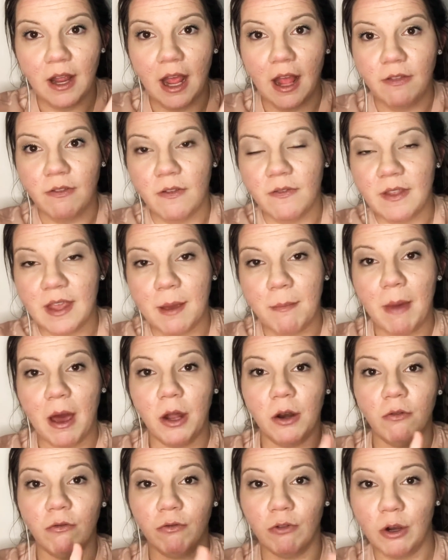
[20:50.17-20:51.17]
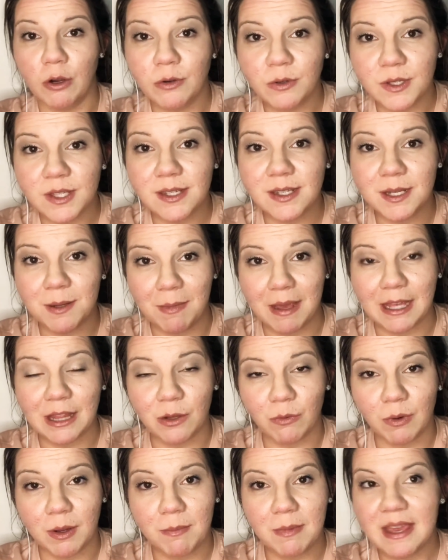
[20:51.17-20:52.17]
and then the amount of rows to make the
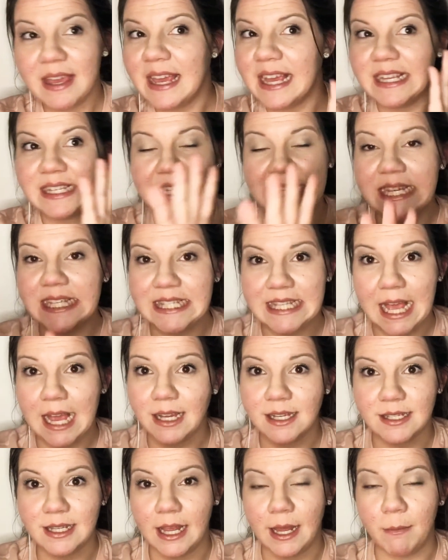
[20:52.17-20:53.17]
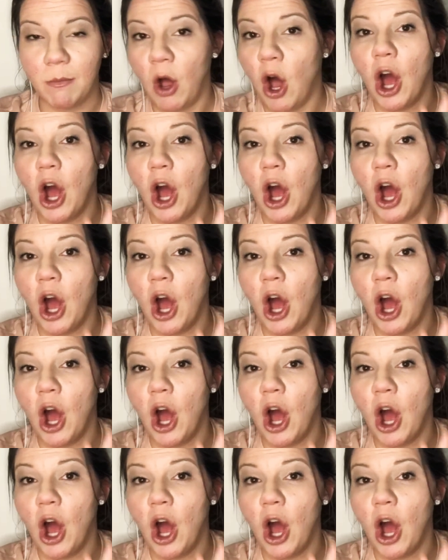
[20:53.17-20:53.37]
ribbing is the exact same